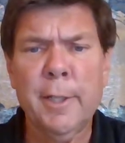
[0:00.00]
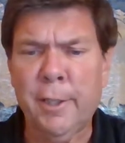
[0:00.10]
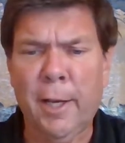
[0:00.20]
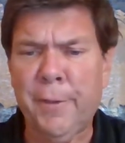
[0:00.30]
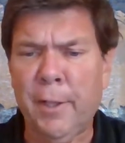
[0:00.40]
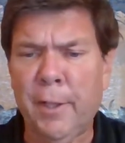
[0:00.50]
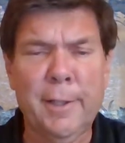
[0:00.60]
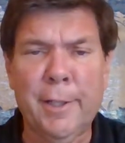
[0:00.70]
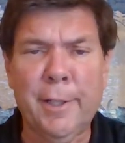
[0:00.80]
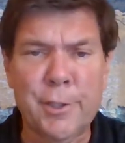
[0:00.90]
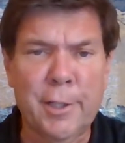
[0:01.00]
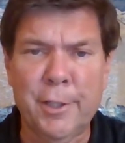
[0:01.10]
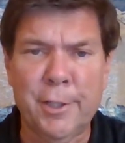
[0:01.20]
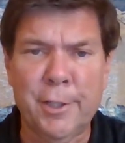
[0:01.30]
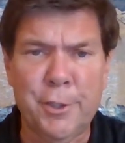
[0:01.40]
Not that it is
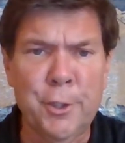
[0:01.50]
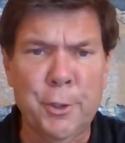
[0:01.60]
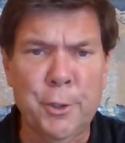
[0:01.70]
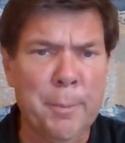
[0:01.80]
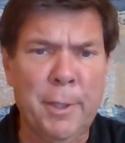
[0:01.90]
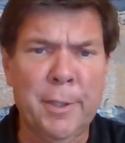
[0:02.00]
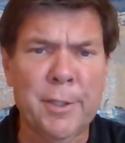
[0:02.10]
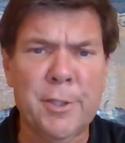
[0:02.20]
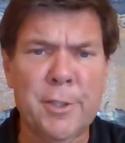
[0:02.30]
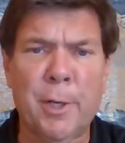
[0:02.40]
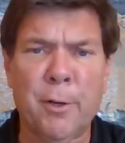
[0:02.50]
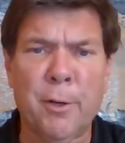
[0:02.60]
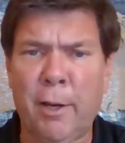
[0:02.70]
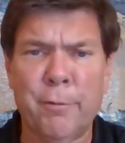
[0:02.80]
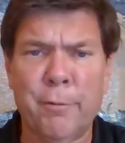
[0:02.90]
it is new. I mean, this has been
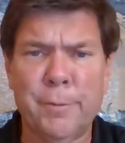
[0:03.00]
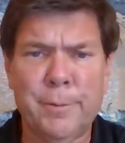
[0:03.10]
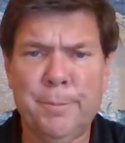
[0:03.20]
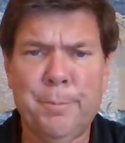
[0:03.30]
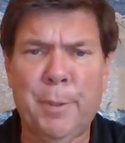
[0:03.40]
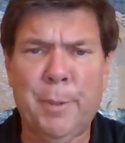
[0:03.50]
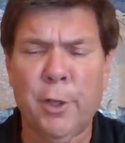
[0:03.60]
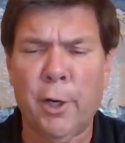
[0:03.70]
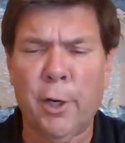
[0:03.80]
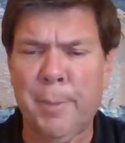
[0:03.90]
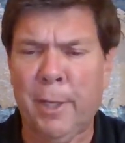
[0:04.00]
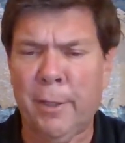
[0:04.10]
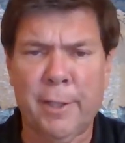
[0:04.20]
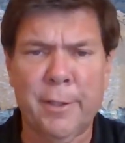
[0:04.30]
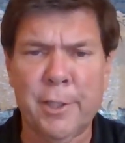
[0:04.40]
around, been talked about
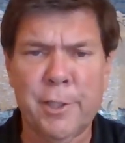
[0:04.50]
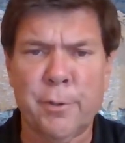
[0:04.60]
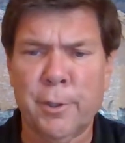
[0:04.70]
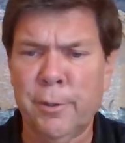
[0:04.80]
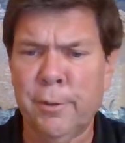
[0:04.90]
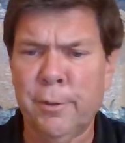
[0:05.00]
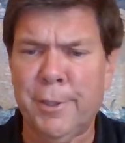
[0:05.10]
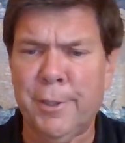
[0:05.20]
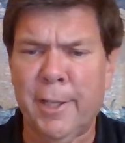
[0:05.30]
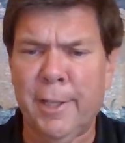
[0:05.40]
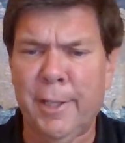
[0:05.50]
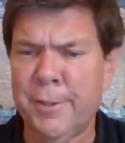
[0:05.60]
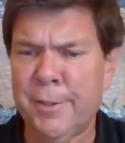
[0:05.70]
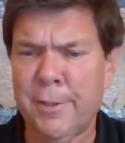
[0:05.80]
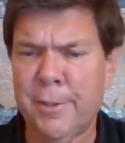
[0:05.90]
like this for for
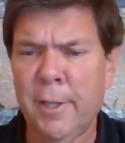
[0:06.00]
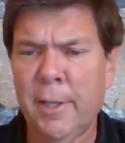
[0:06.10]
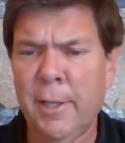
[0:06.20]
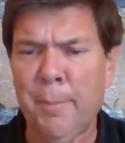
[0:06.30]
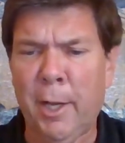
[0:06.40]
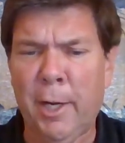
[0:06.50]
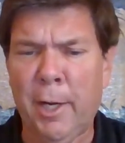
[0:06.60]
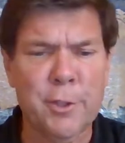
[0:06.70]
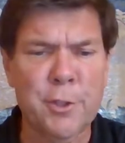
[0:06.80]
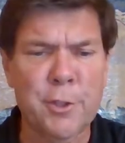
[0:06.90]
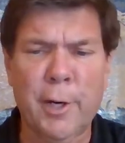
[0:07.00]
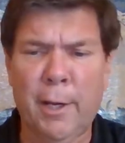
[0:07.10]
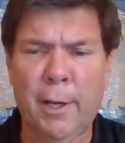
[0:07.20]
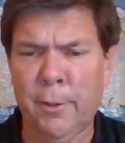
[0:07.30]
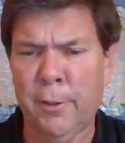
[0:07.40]
decades. I'm not even sure
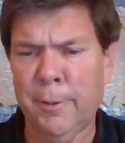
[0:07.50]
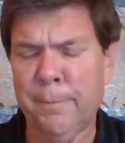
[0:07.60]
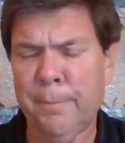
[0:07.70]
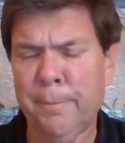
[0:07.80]
how long.